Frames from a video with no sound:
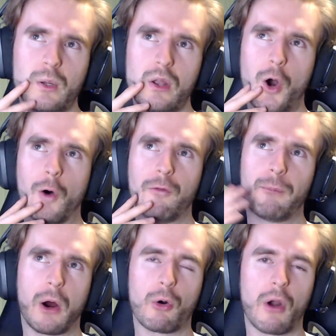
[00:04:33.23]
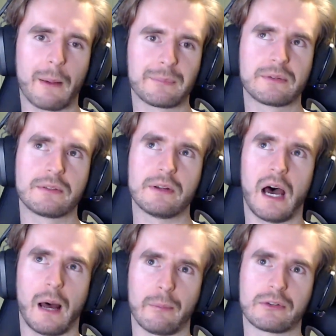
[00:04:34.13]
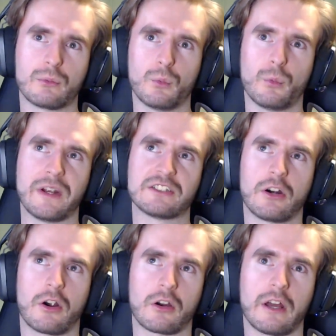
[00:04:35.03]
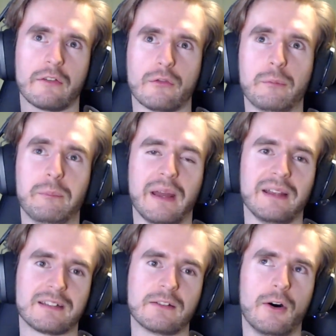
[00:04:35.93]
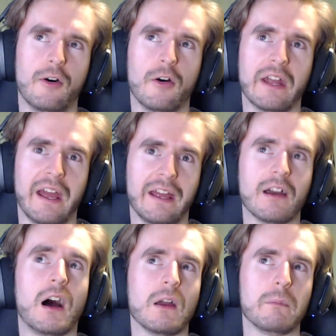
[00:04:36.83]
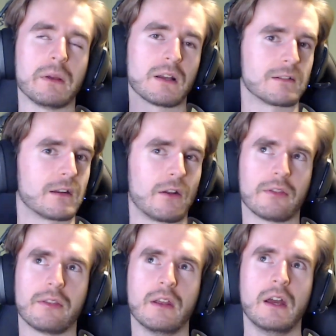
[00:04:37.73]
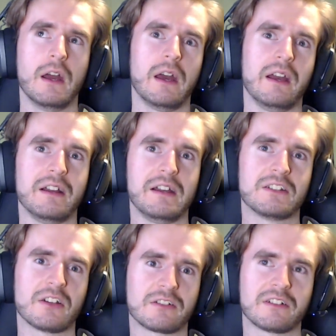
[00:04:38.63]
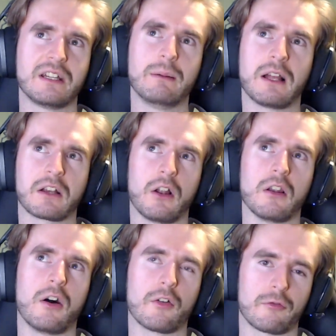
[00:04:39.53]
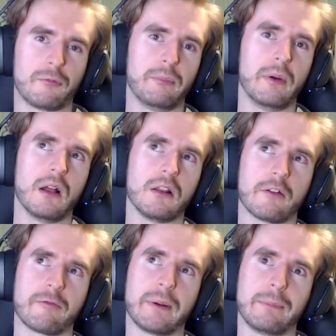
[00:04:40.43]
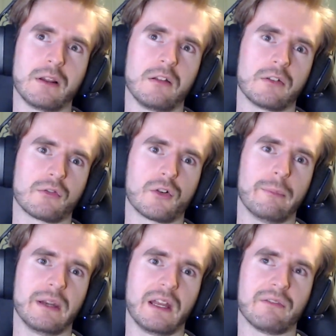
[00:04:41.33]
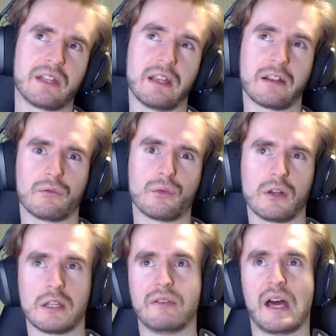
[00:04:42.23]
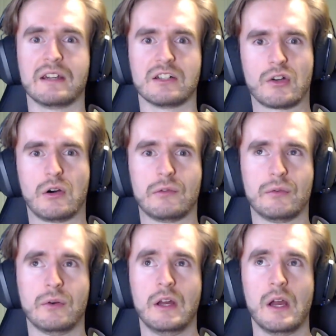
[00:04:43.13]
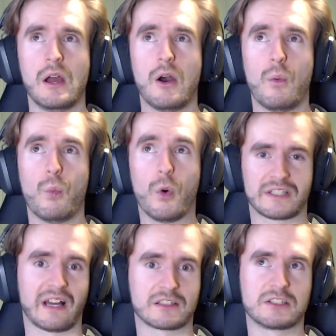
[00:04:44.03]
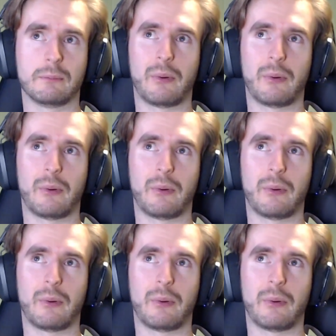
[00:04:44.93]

of apps which are kind of based on AI. Because it doesn't seem like a lot of people, a lot of company have taken full advantage of what's actually